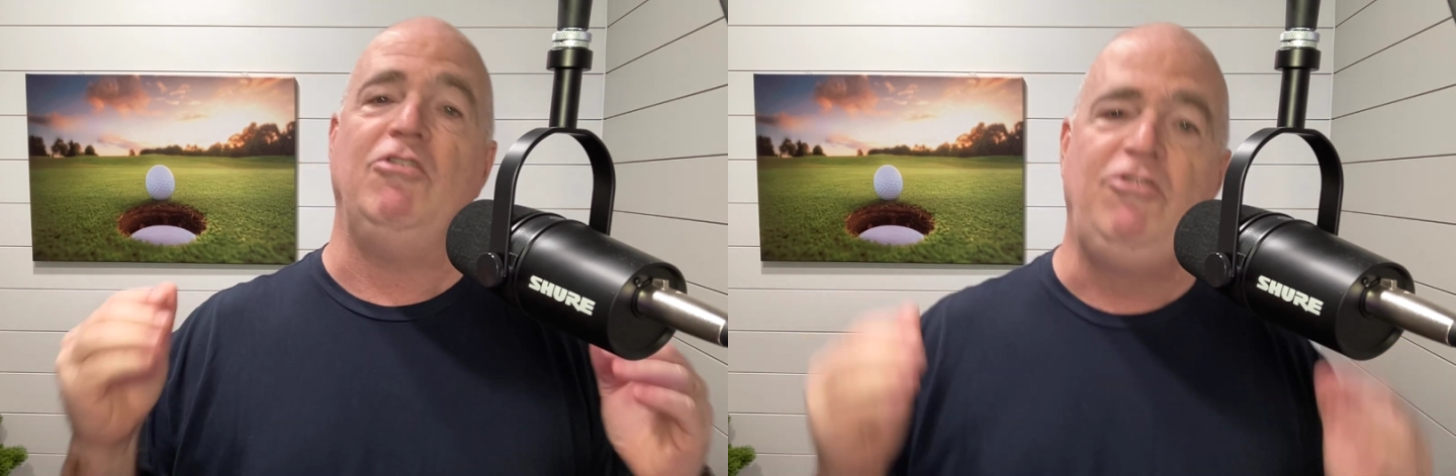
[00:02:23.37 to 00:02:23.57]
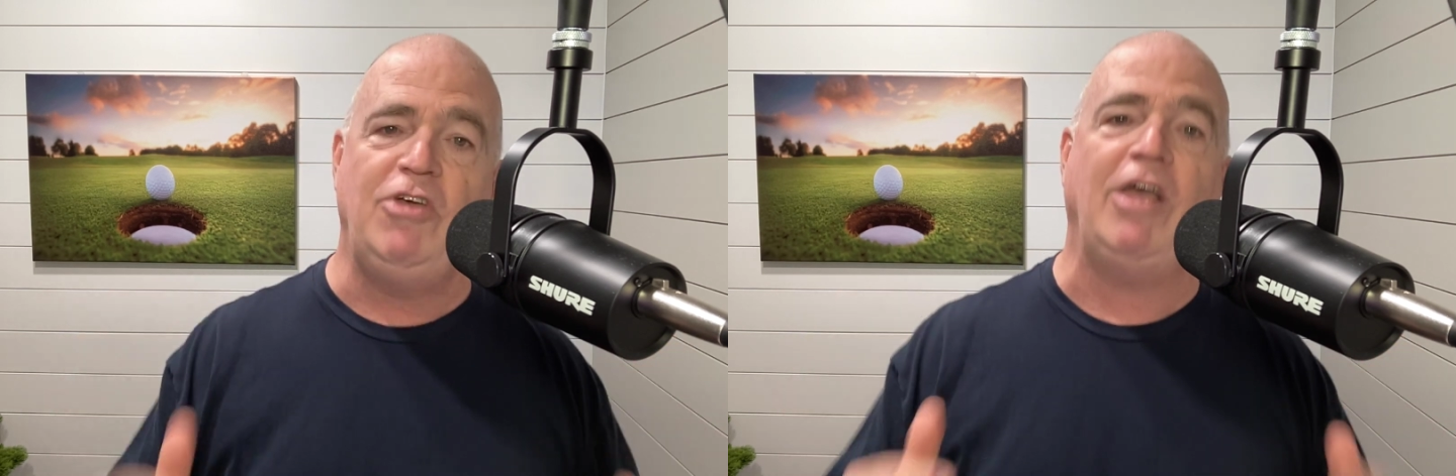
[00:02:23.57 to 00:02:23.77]

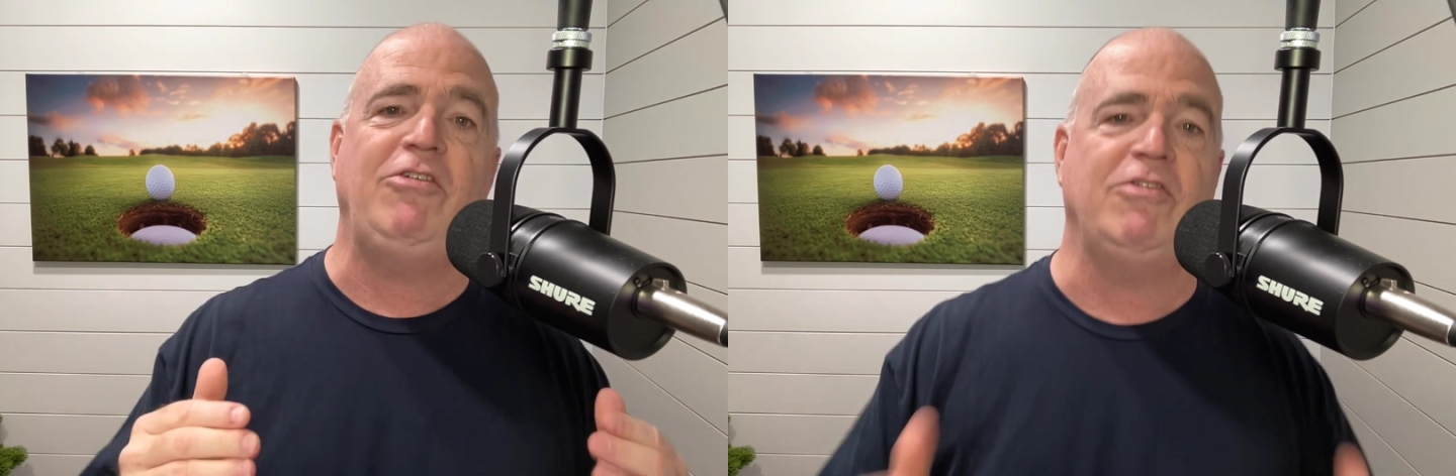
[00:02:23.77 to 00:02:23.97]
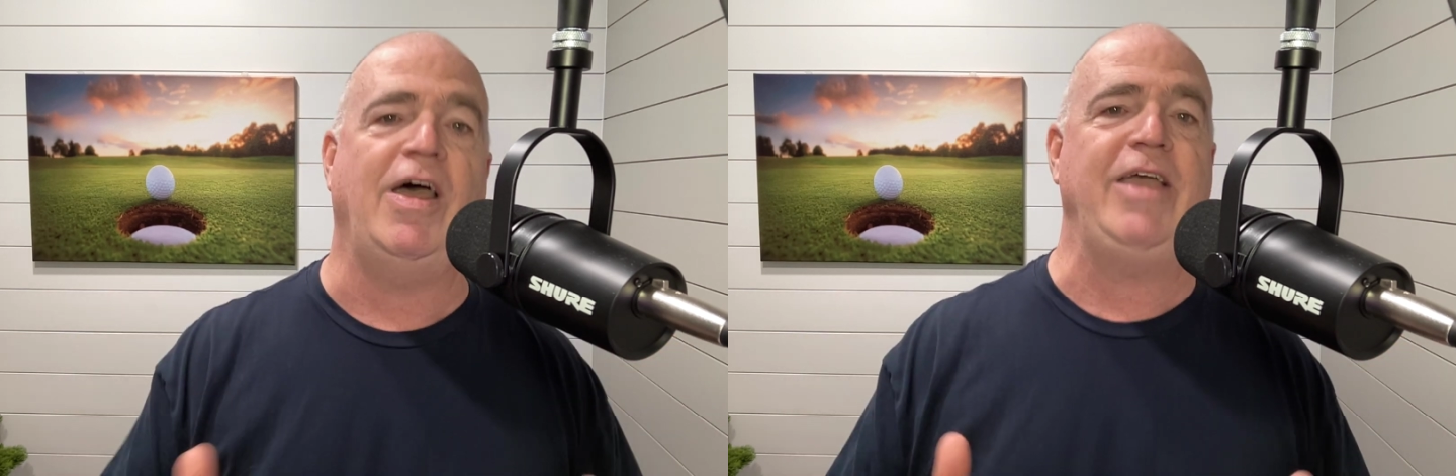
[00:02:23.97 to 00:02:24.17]

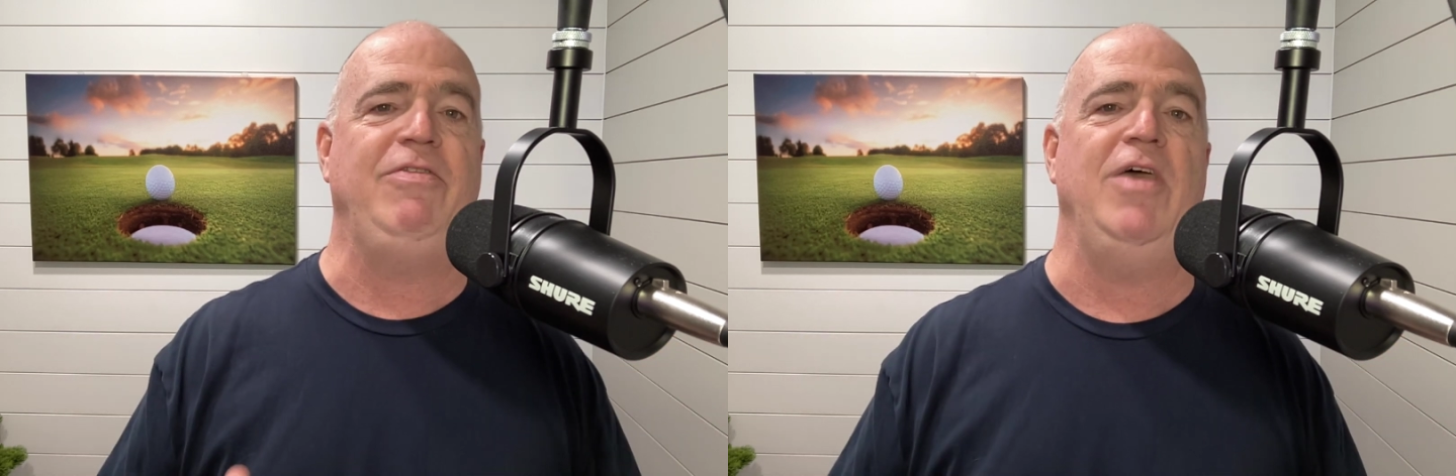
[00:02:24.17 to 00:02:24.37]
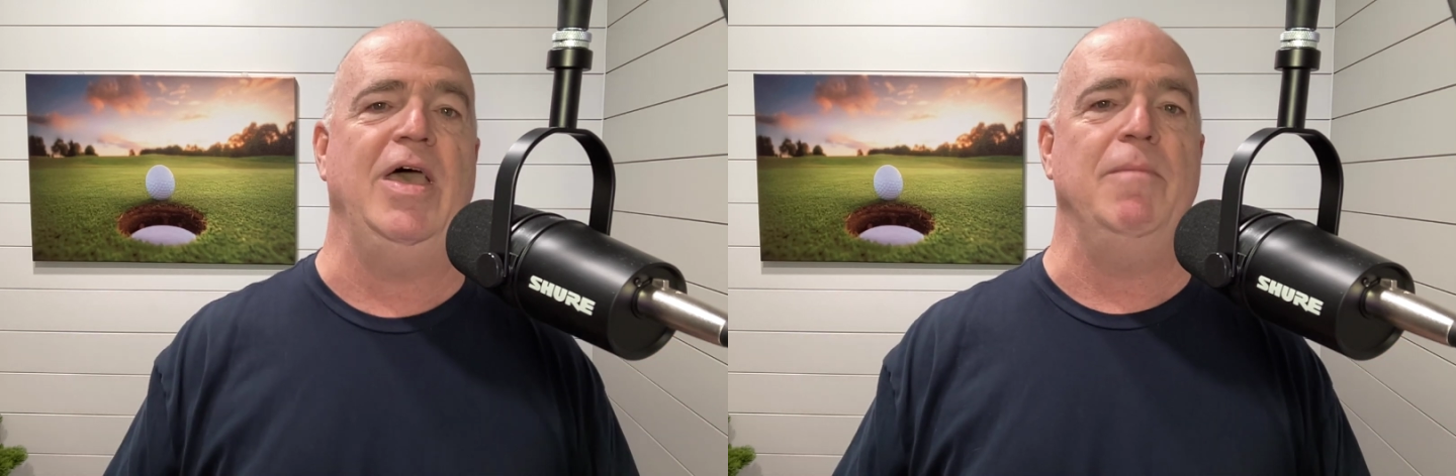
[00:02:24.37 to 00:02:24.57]
just like
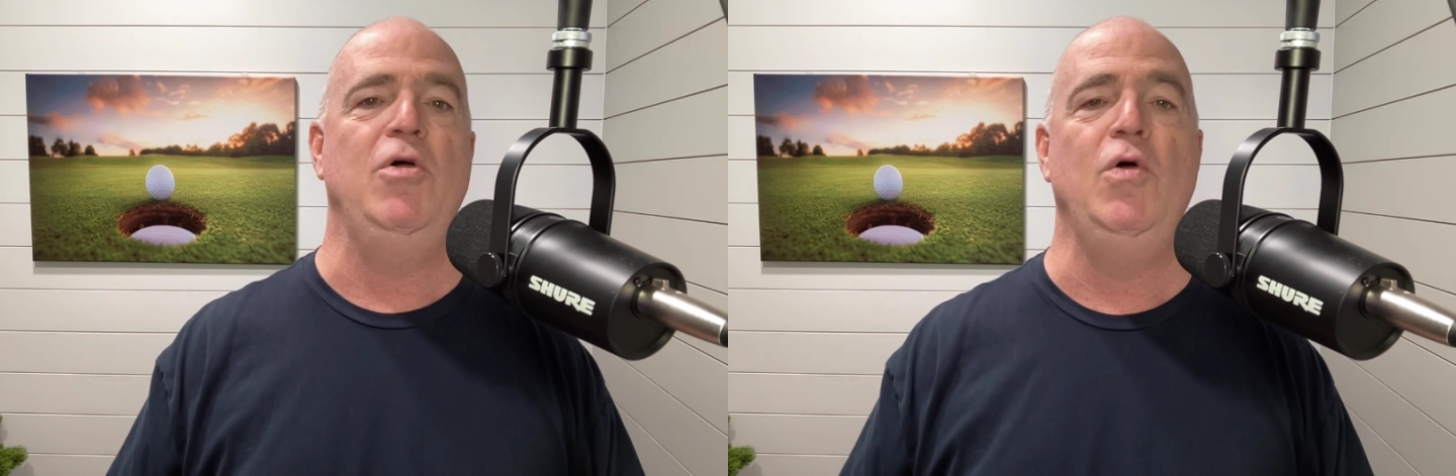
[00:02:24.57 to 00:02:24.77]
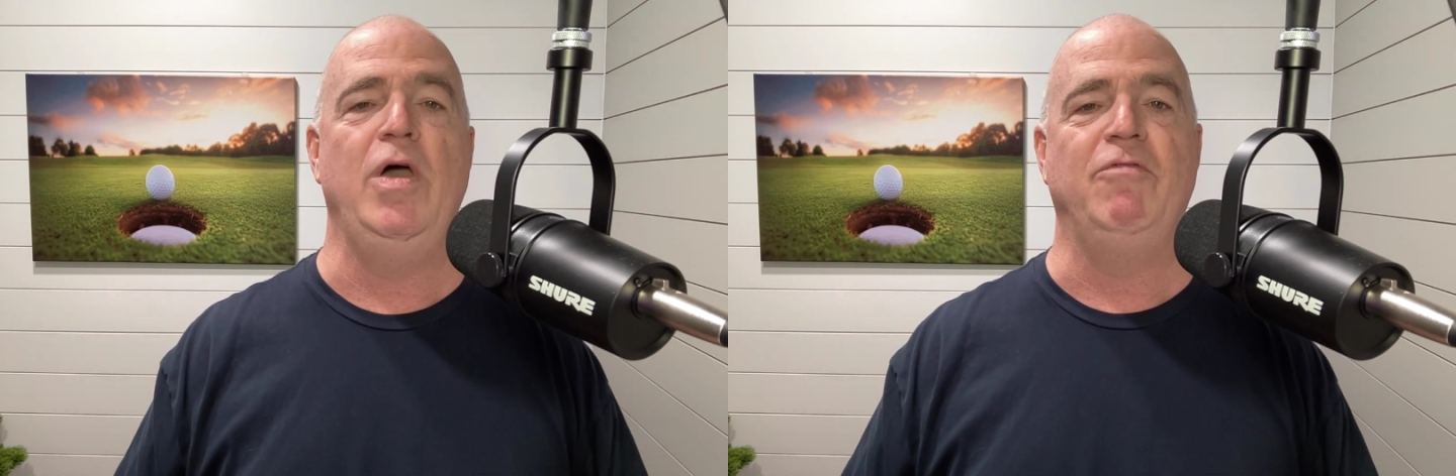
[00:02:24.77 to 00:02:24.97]
them
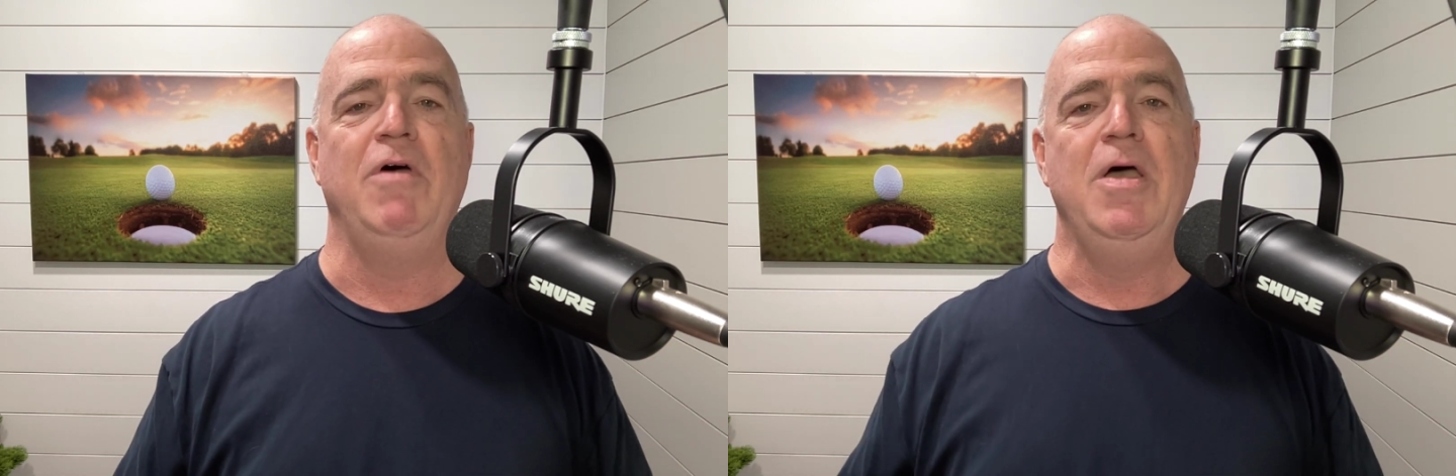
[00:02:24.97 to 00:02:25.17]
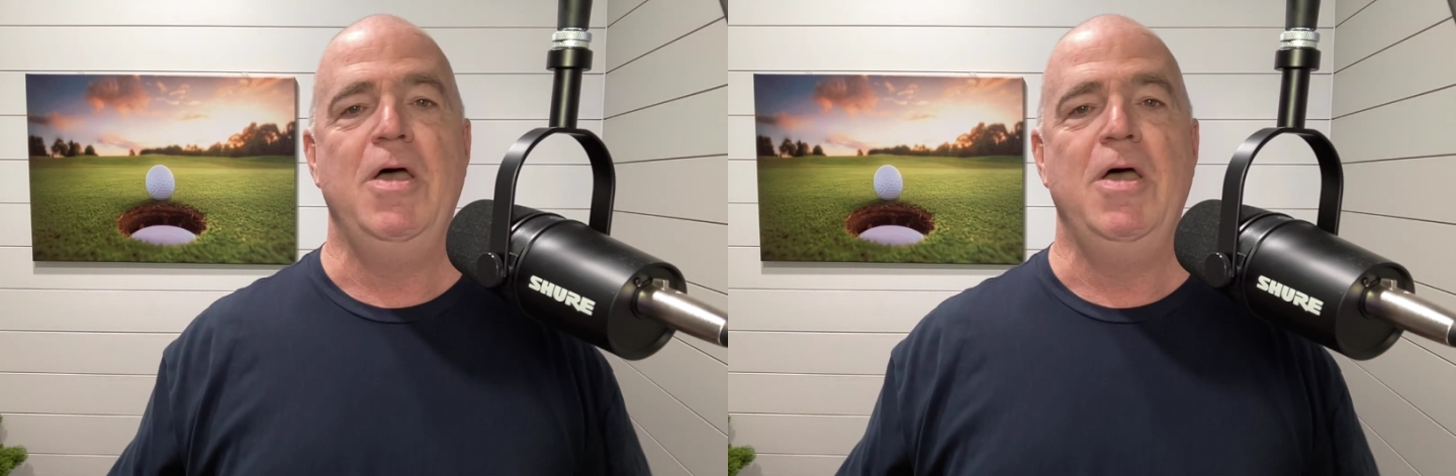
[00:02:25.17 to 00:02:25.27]
who have